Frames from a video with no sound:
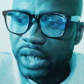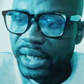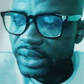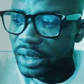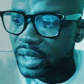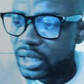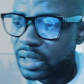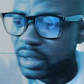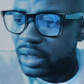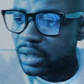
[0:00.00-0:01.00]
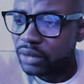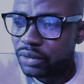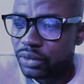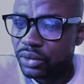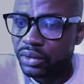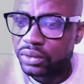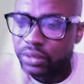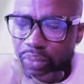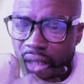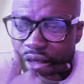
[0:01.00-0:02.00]
I say to
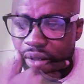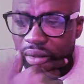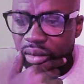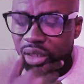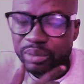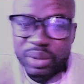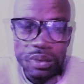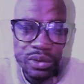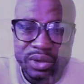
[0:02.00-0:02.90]
like get people to